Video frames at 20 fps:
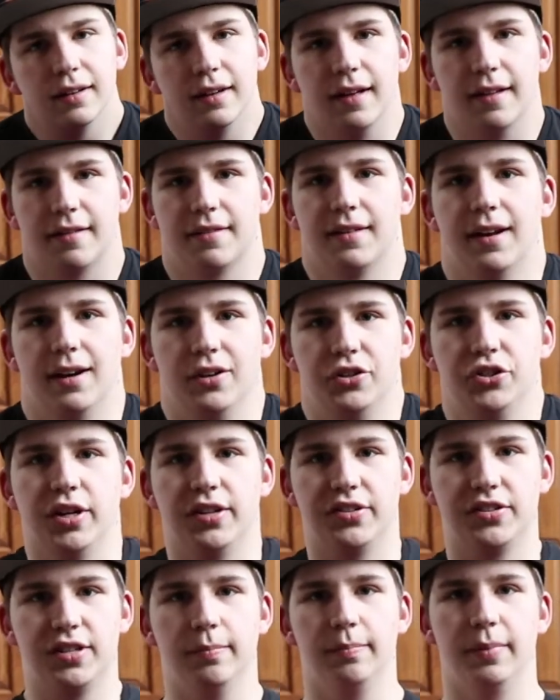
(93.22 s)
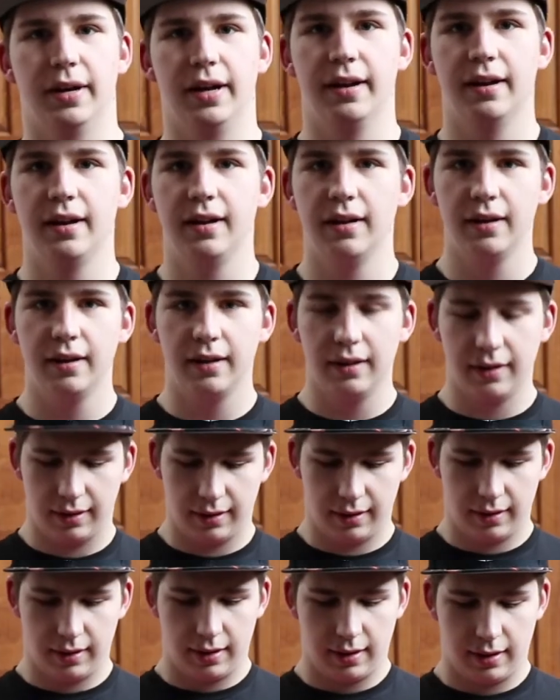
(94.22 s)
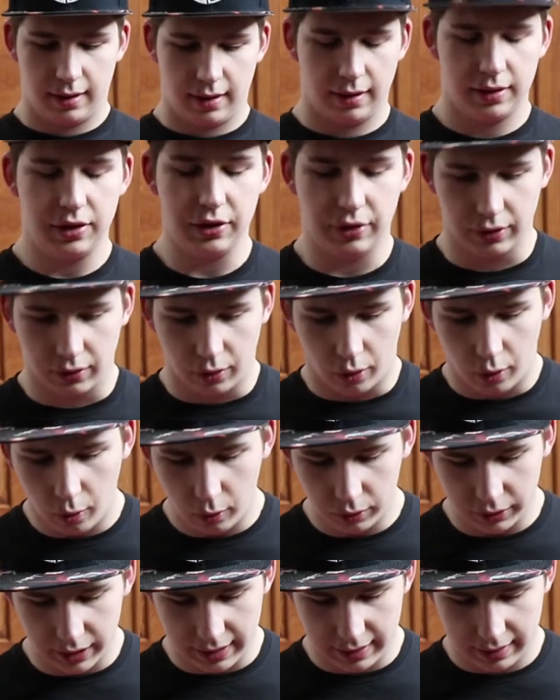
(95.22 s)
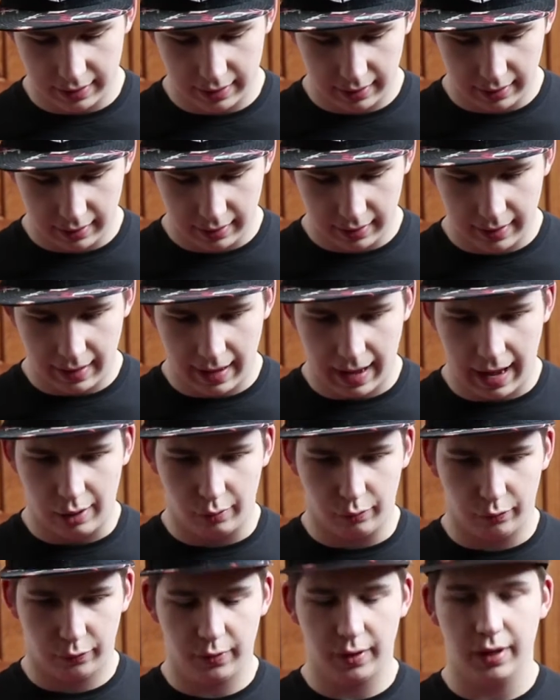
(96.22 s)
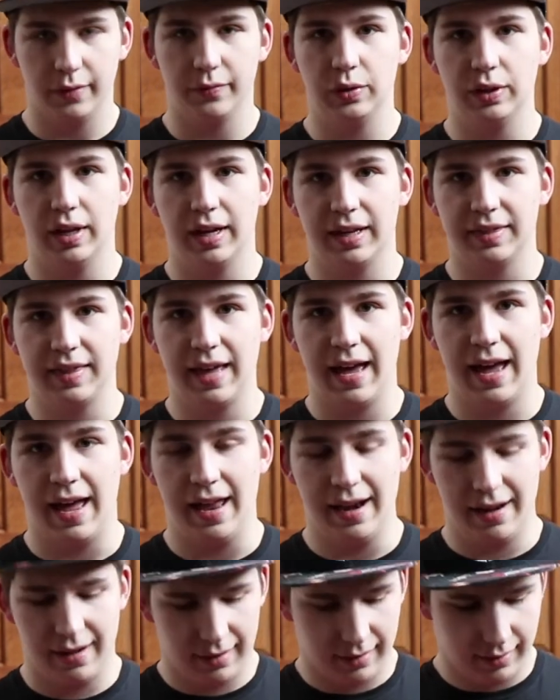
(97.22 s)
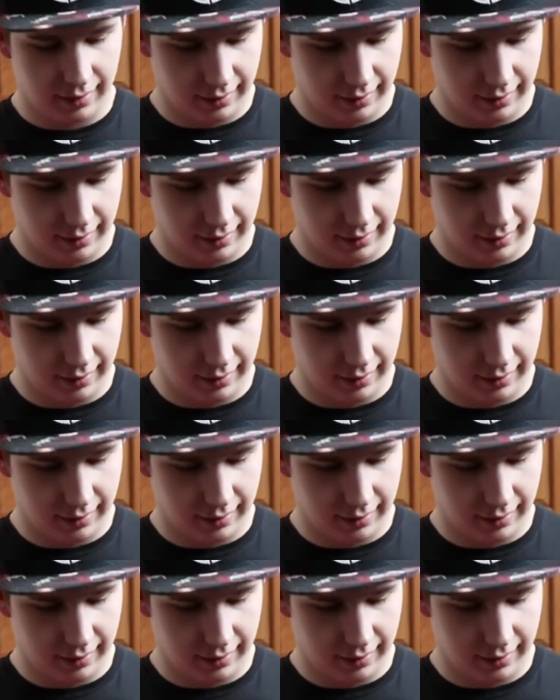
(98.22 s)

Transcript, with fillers: It's not adjusted, but you can hold it out in front of you like that,